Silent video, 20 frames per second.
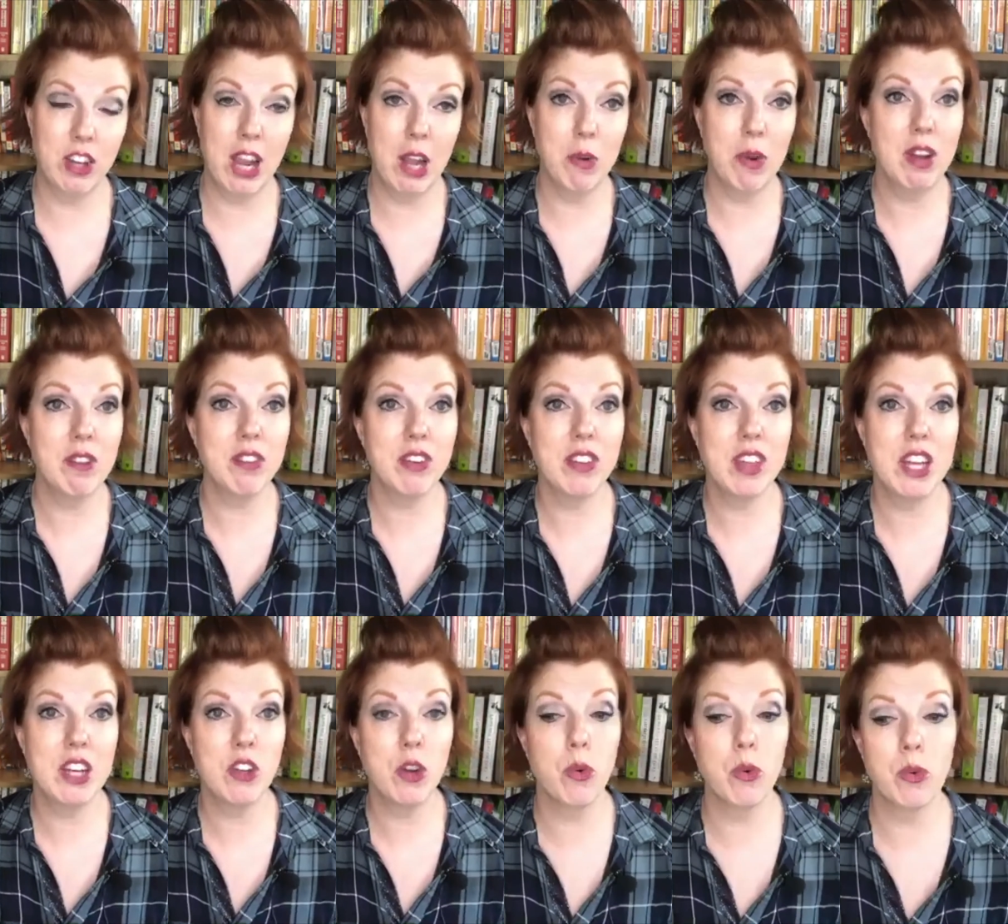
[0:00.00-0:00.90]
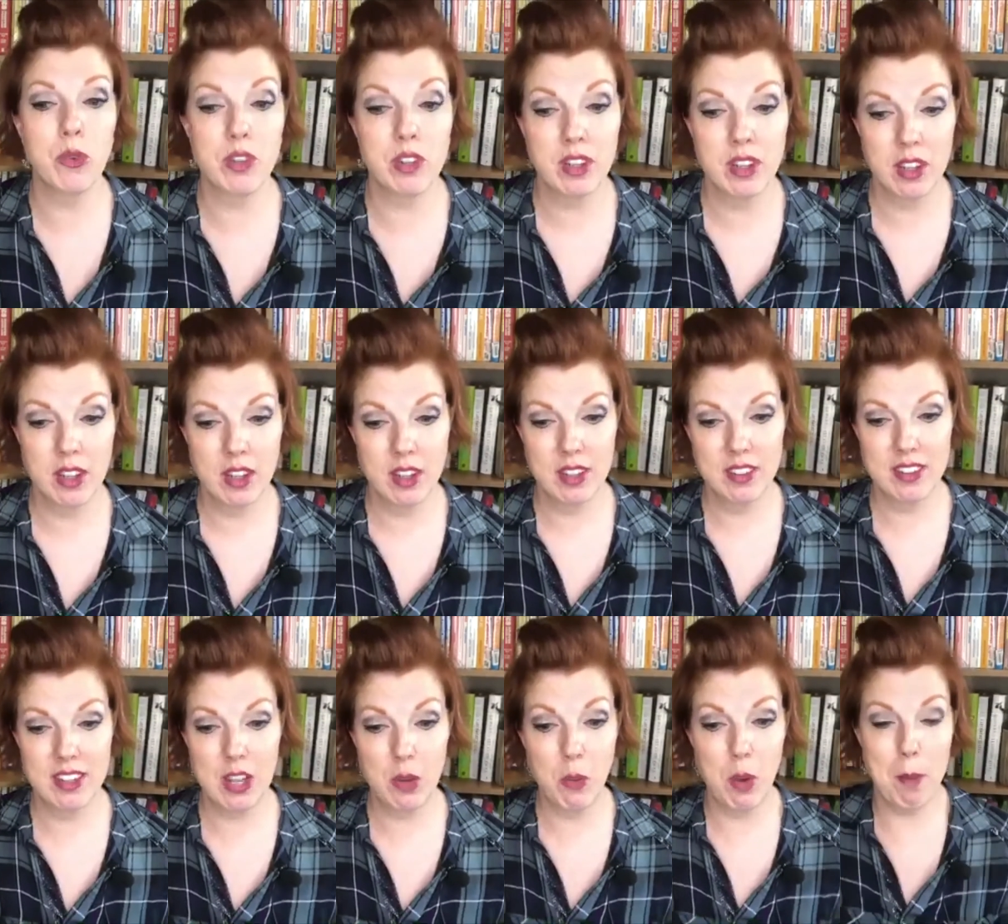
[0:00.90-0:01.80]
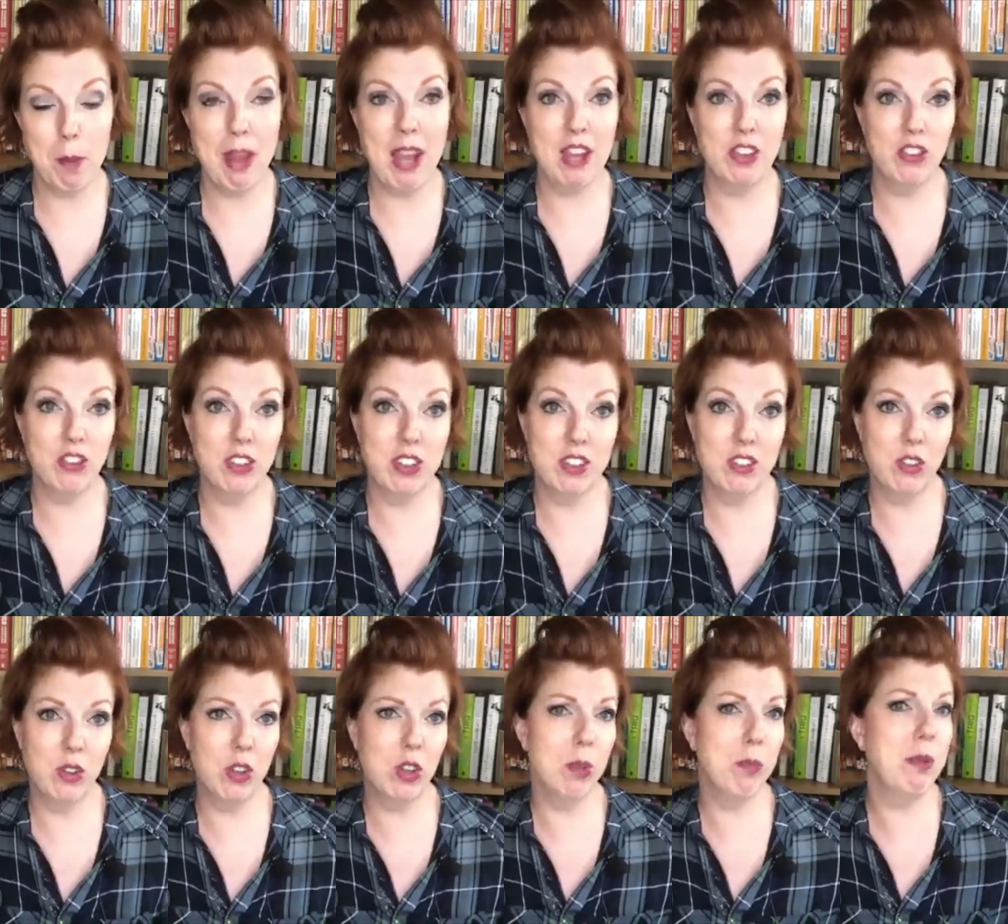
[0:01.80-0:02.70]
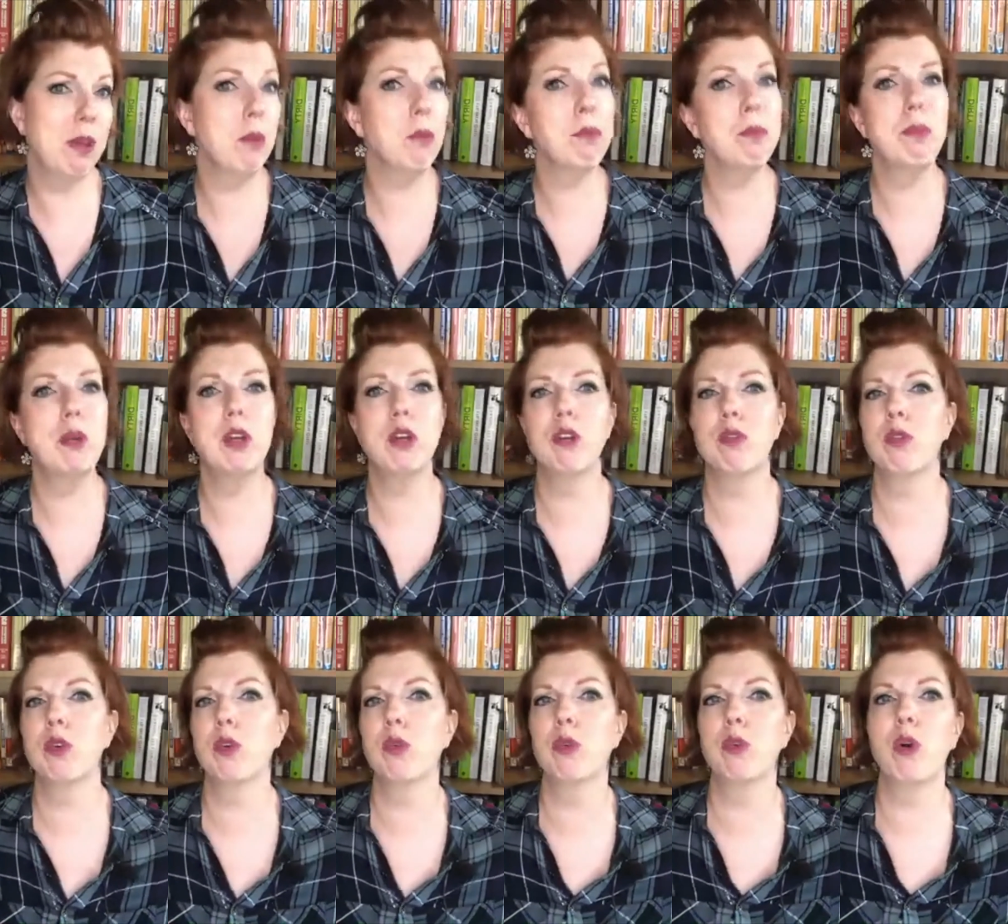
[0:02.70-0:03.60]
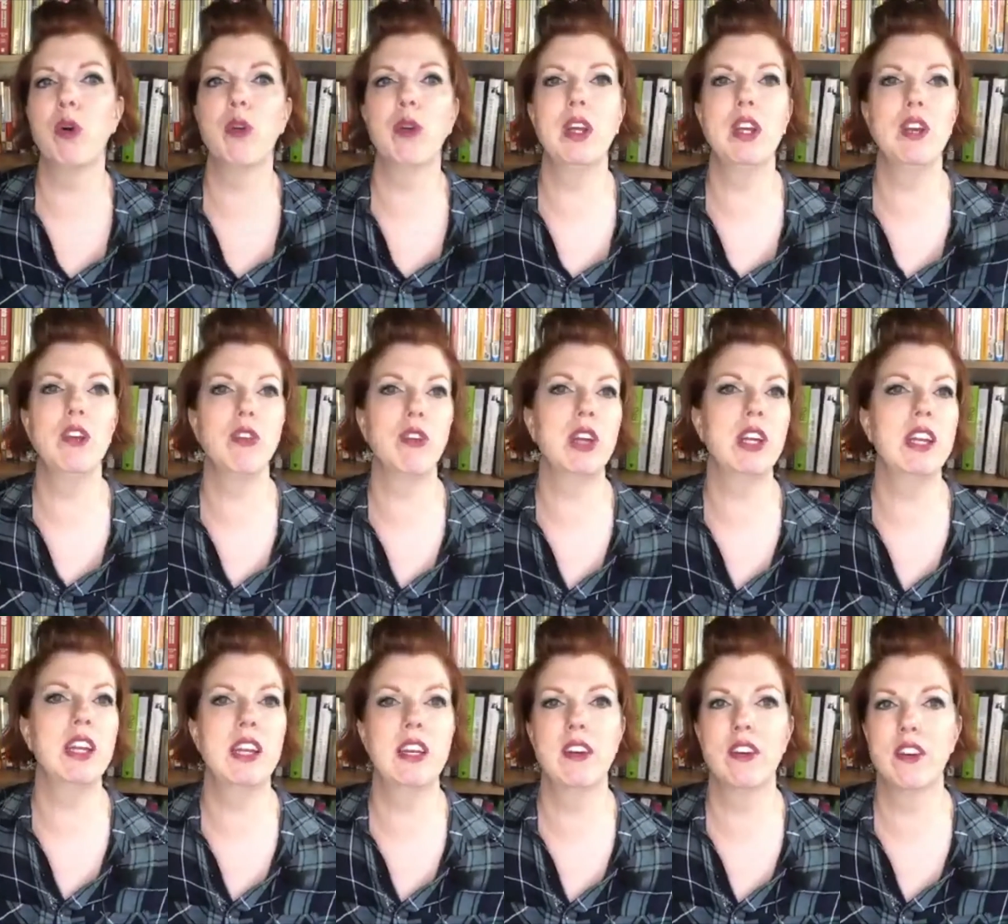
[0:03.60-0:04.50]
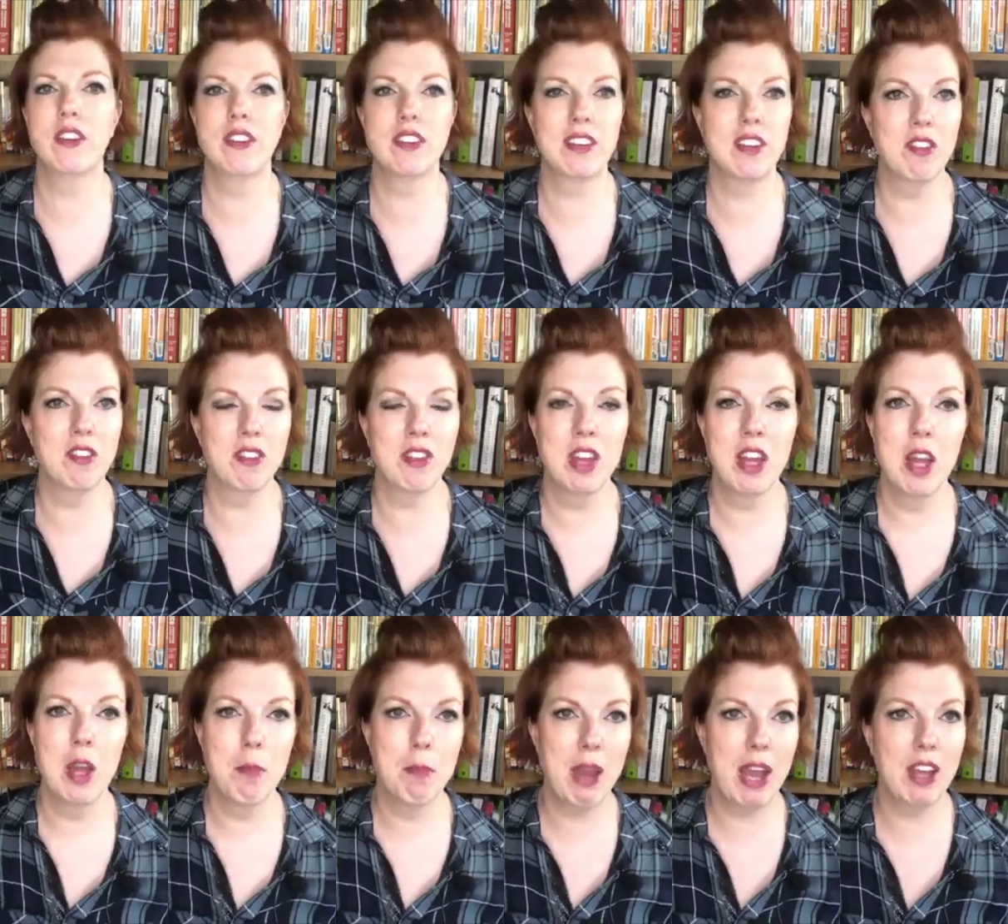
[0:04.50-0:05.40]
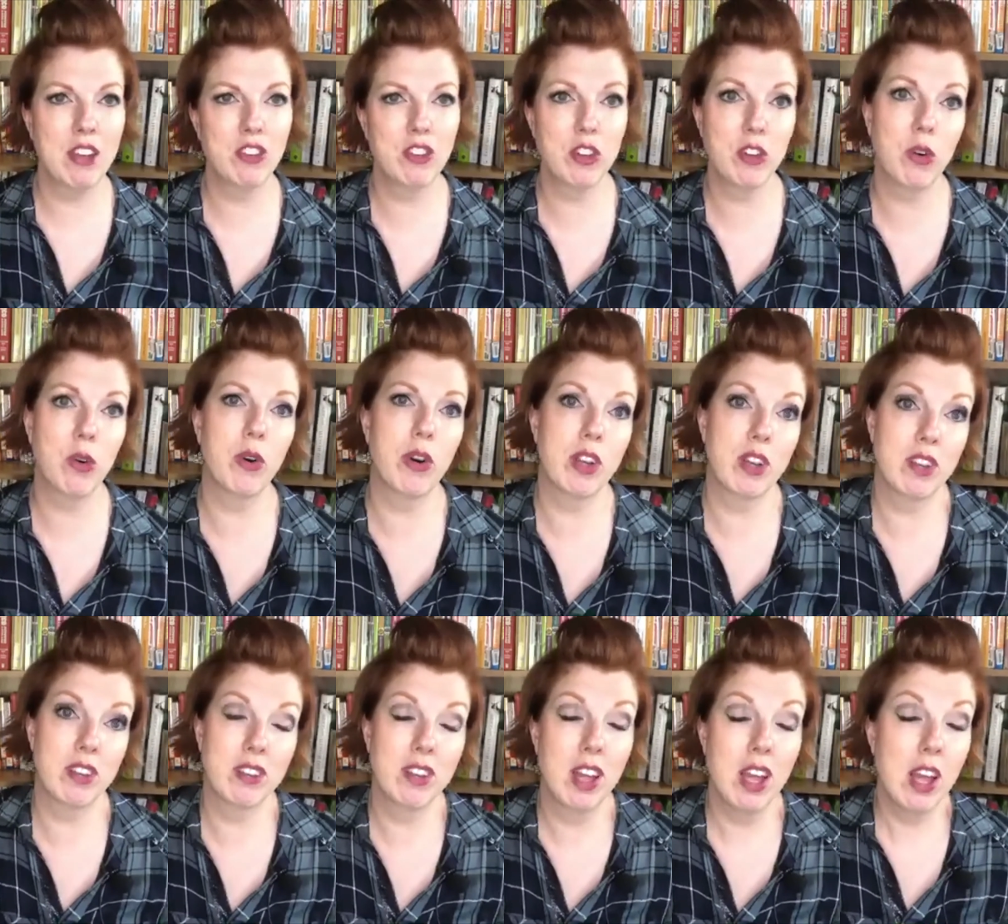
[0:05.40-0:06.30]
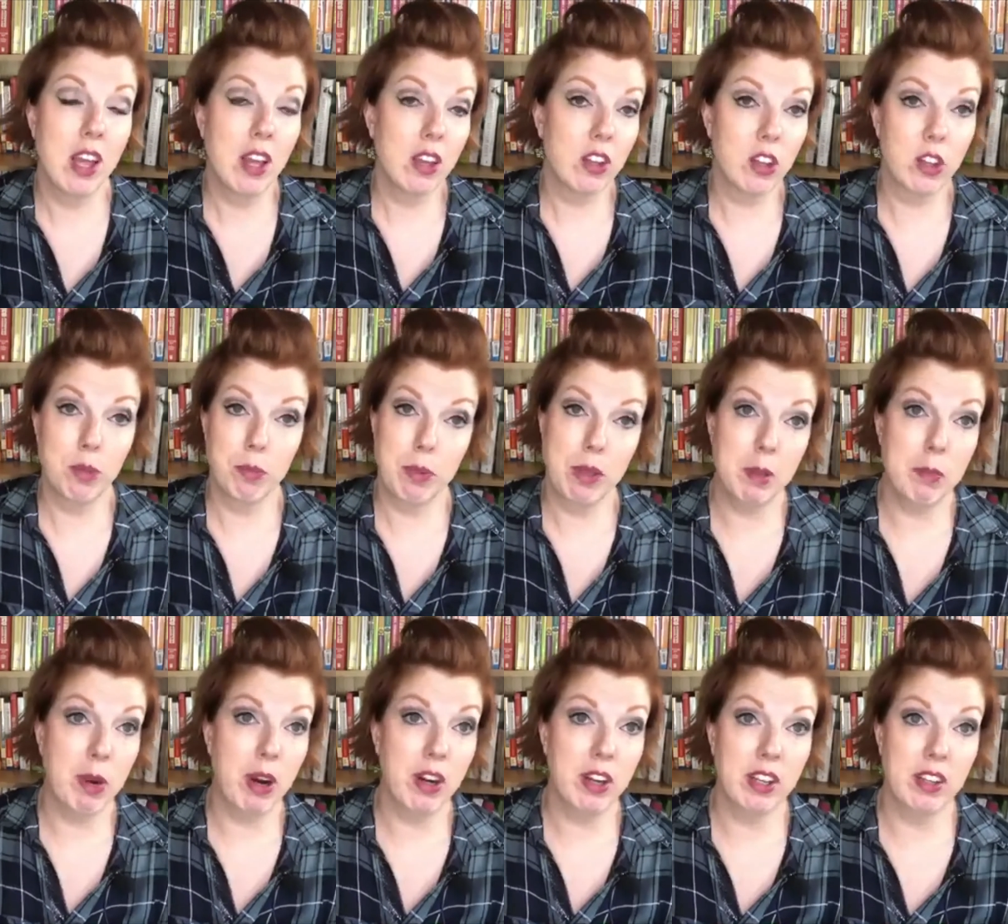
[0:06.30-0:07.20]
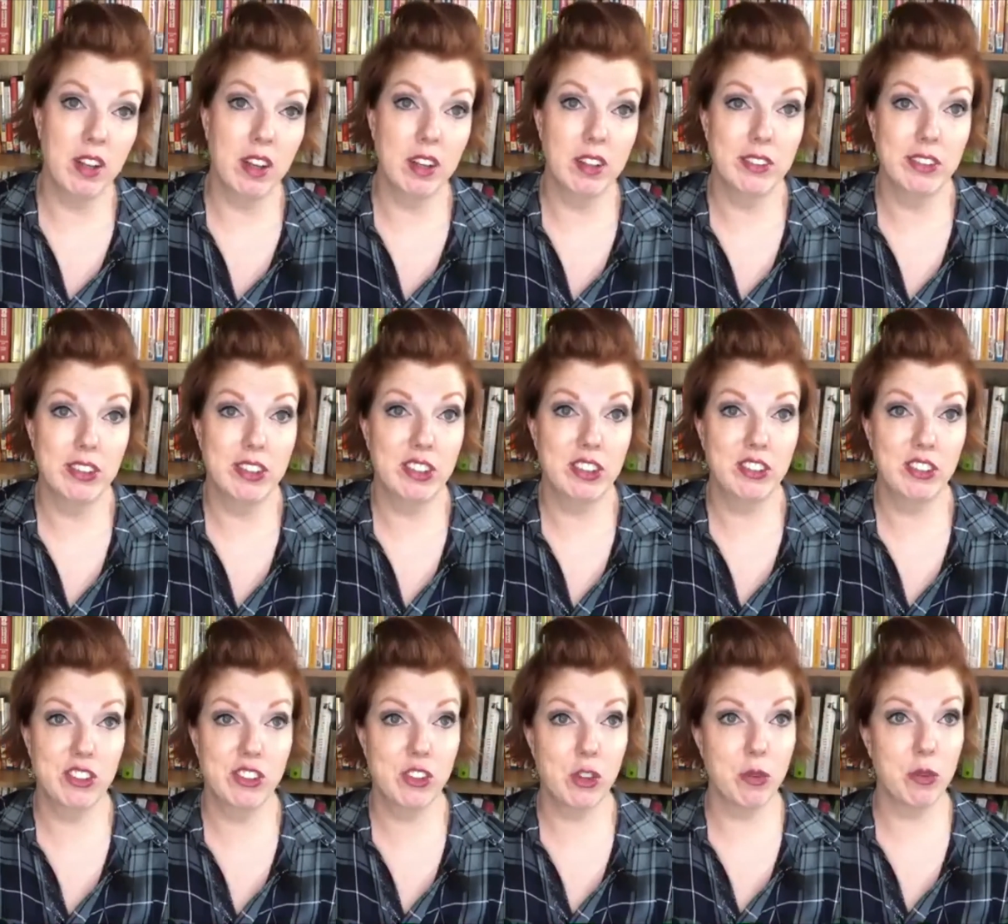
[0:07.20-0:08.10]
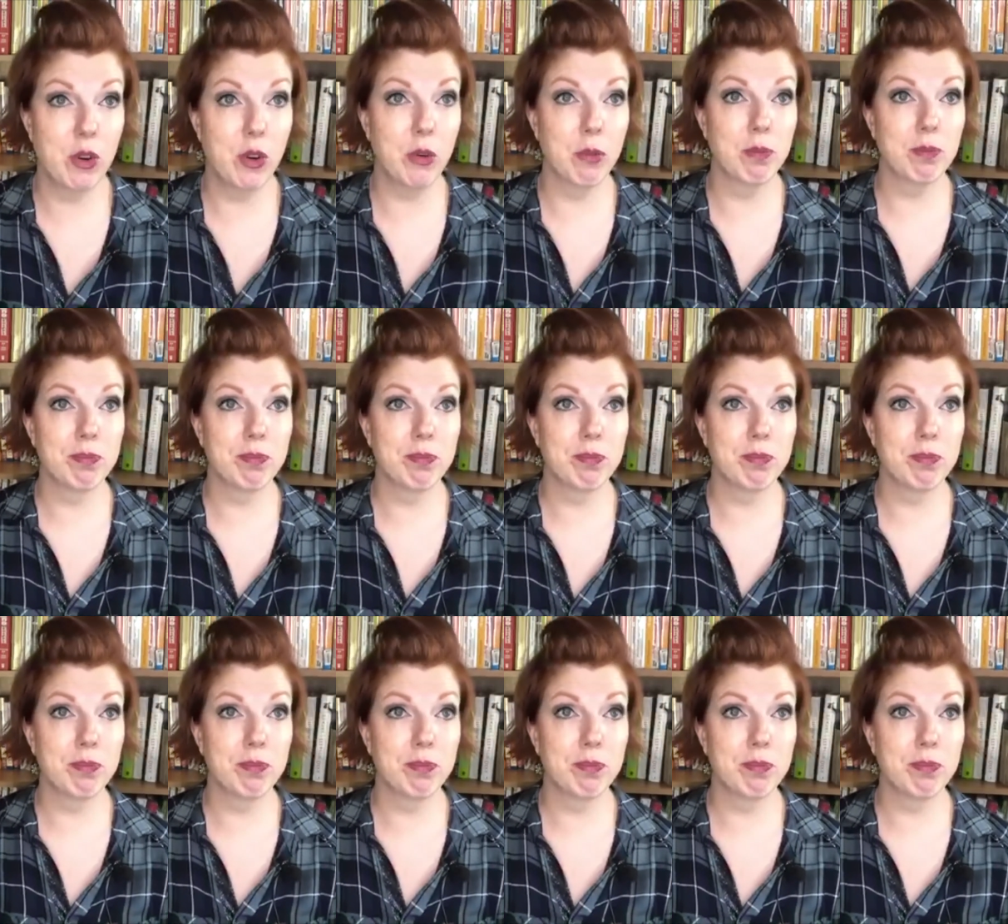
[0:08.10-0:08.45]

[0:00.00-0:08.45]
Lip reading: However, they don't say what pasture is, so it could be beautiful rolling green hills of pasture, or it could be a parking lot. You just don't know.